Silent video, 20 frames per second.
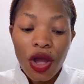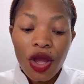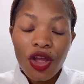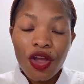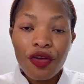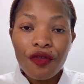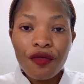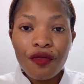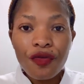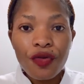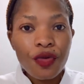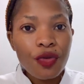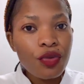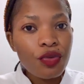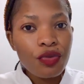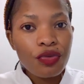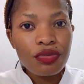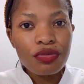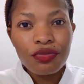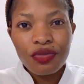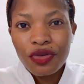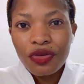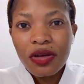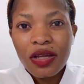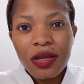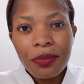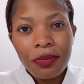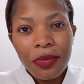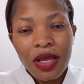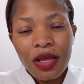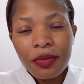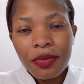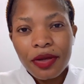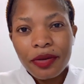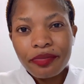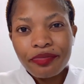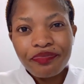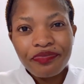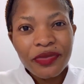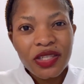If you can
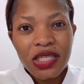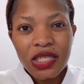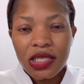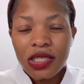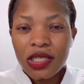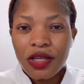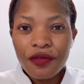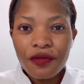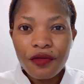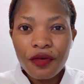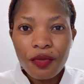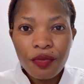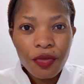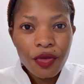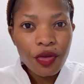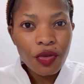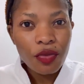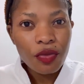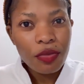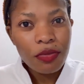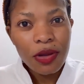maybe just inform your